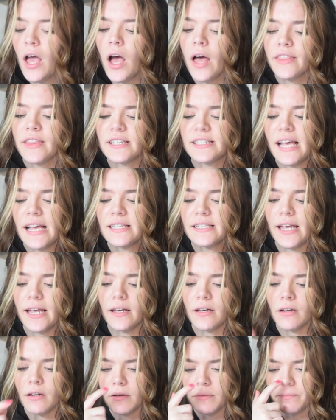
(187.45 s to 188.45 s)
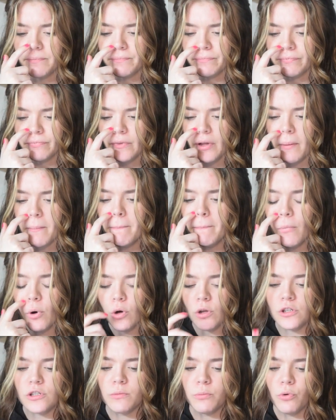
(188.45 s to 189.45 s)
This has like
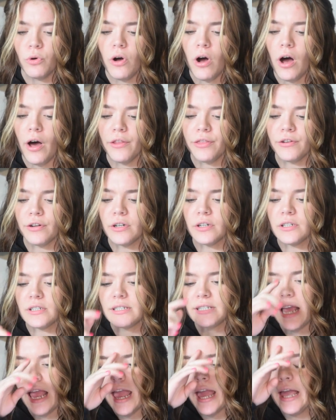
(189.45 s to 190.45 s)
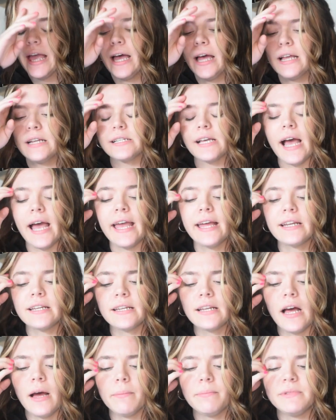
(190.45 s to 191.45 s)
multiple authors and I
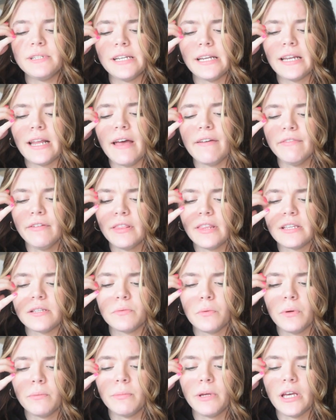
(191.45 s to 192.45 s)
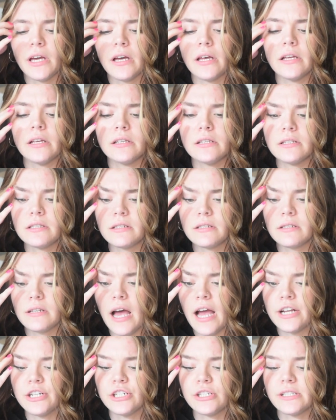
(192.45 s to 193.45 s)
ended up DNFing this one because
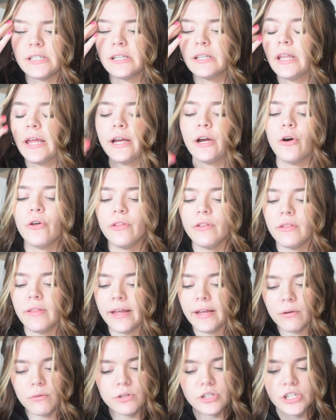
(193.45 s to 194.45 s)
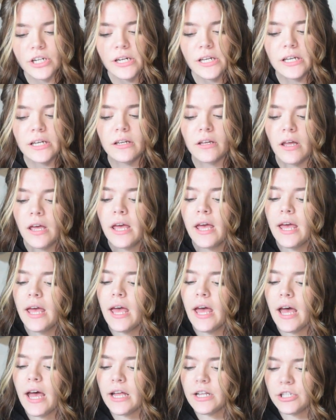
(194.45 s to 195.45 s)
I just didn't like all the language in it
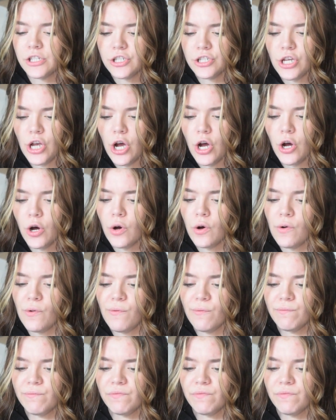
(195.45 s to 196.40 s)
and so